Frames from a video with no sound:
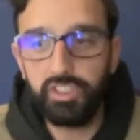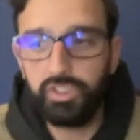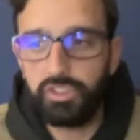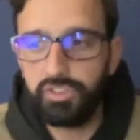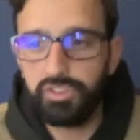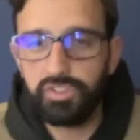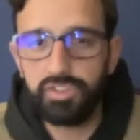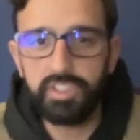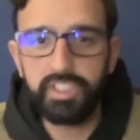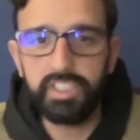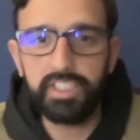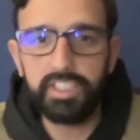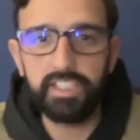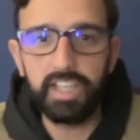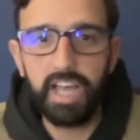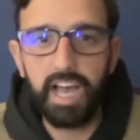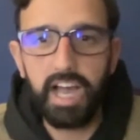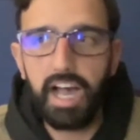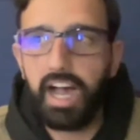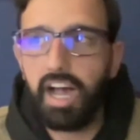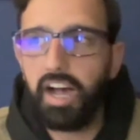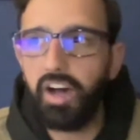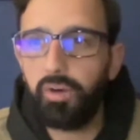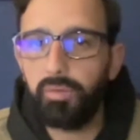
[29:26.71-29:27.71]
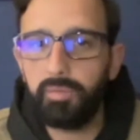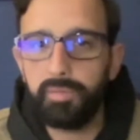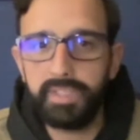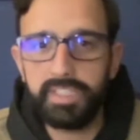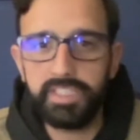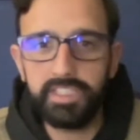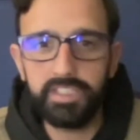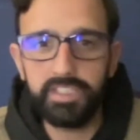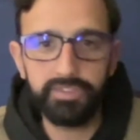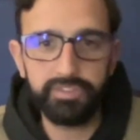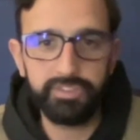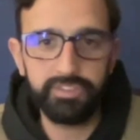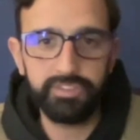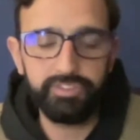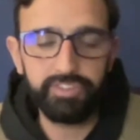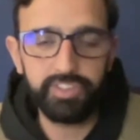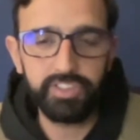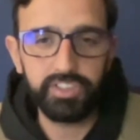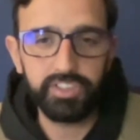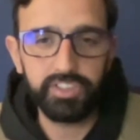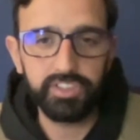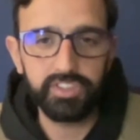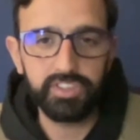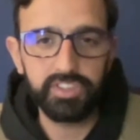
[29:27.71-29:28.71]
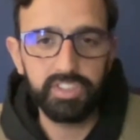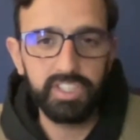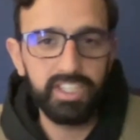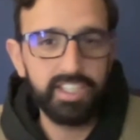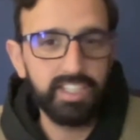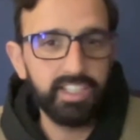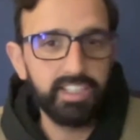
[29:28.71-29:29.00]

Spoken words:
use it in how many different fields,